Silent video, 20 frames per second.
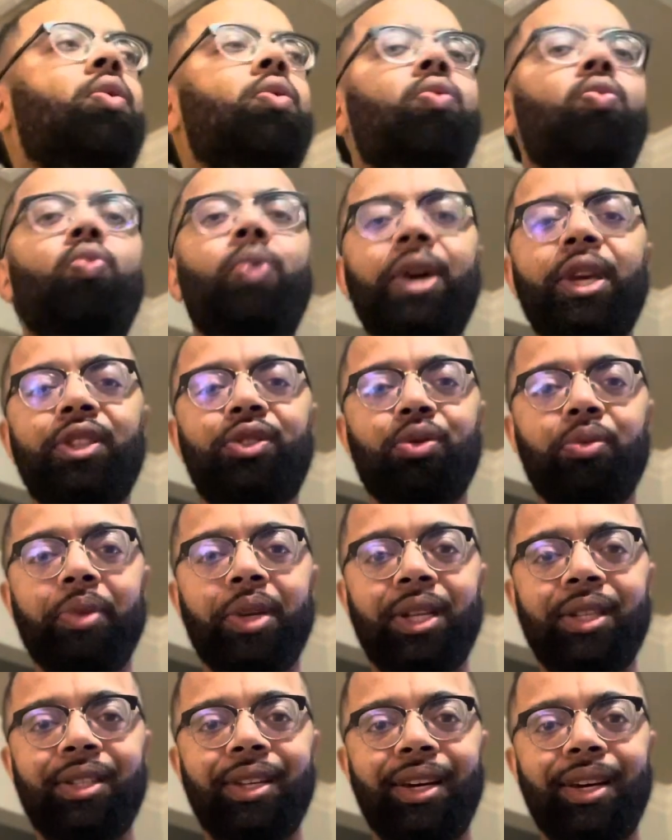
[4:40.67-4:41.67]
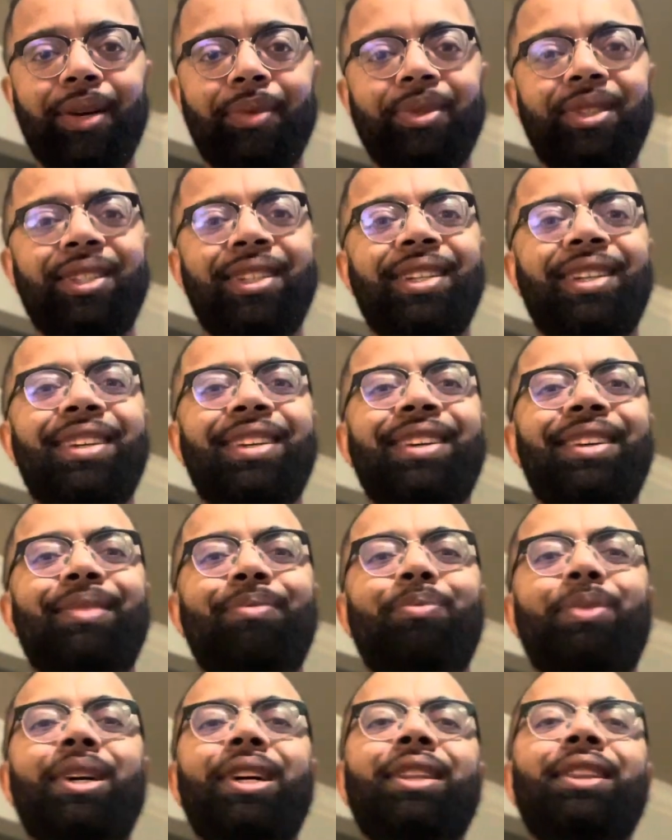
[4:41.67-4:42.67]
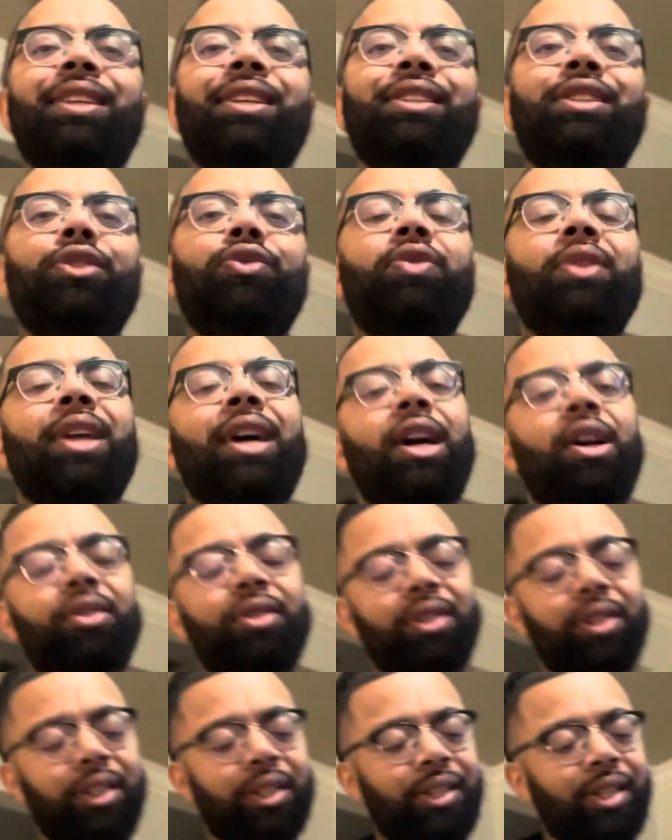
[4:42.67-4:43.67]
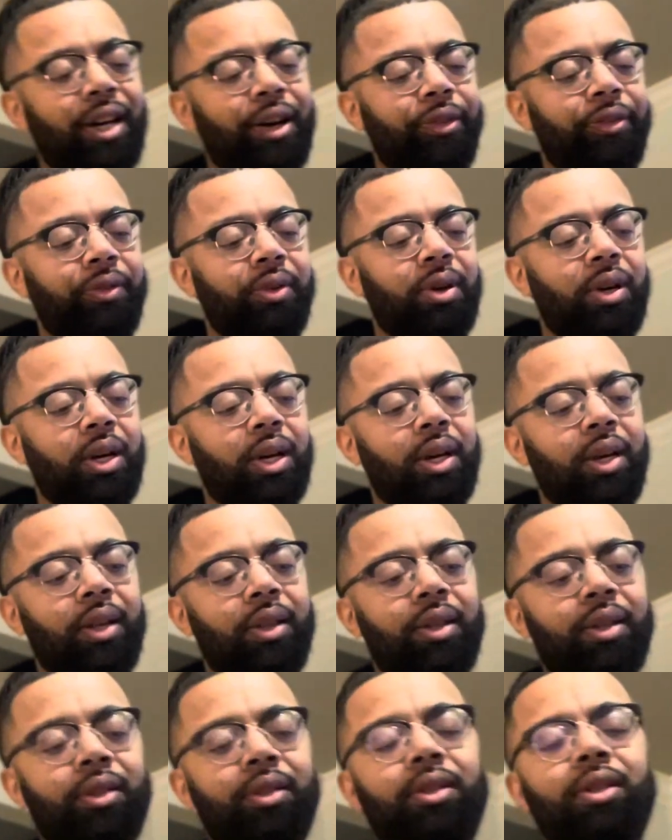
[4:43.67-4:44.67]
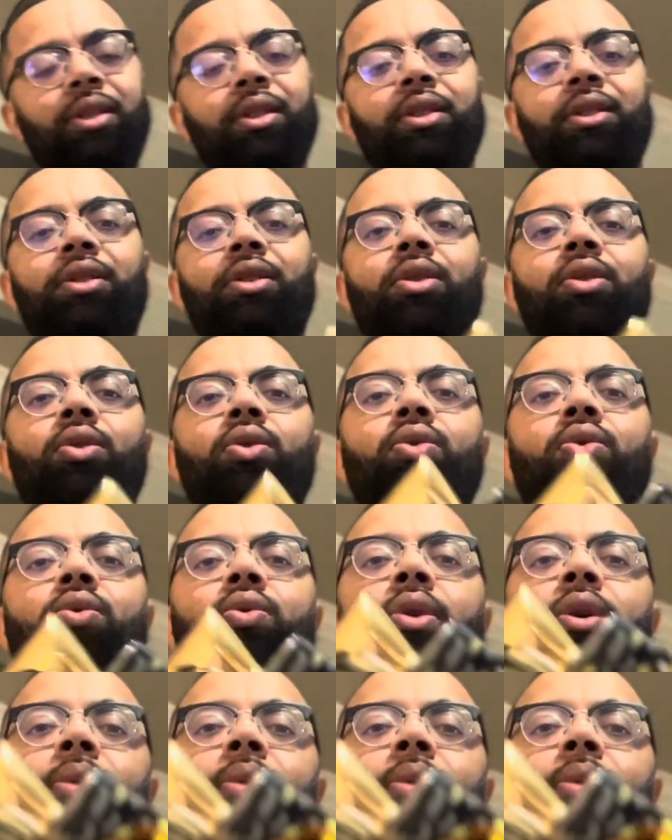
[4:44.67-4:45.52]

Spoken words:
way too many times. But this is from the house of Lattafa. This is Oud